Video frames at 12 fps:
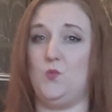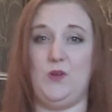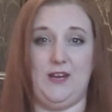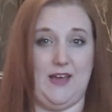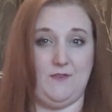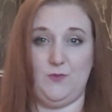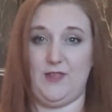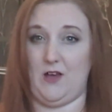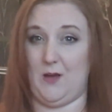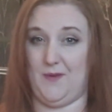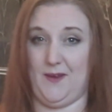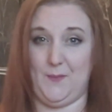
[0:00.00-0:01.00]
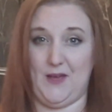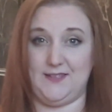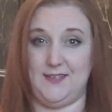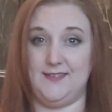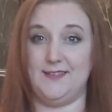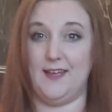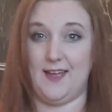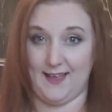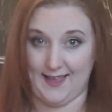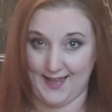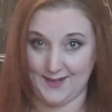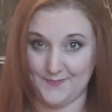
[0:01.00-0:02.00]
We left without our Merlin passes
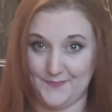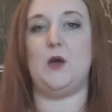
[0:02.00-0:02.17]
again.